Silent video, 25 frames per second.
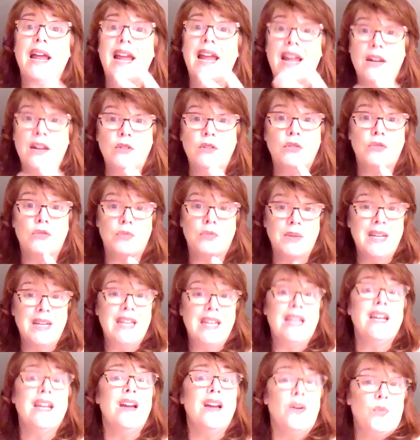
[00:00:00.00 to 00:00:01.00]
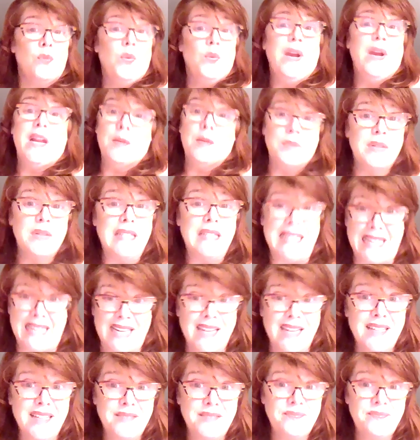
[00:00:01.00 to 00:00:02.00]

And three, we can play.